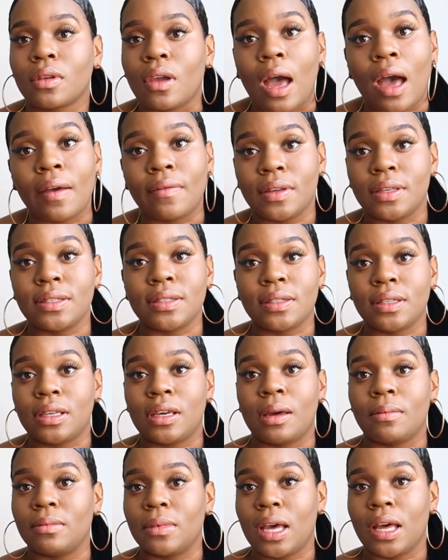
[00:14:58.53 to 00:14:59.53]

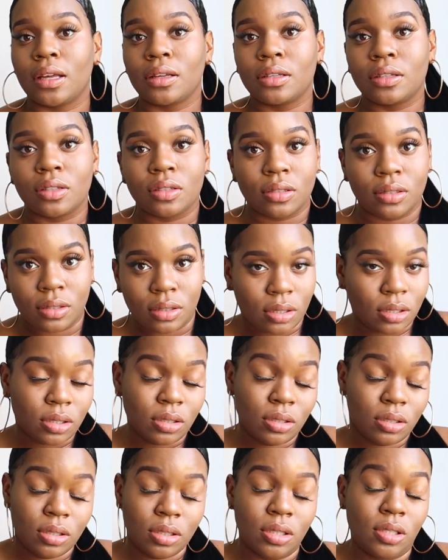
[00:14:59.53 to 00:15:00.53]
Obviously, I'm not
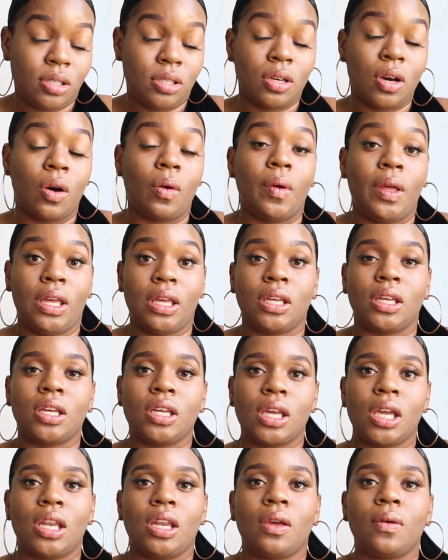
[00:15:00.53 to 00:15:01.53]
going
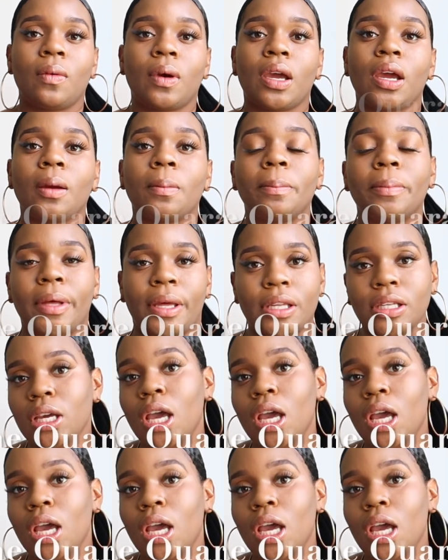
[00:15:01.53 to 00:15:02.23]
anywhere, but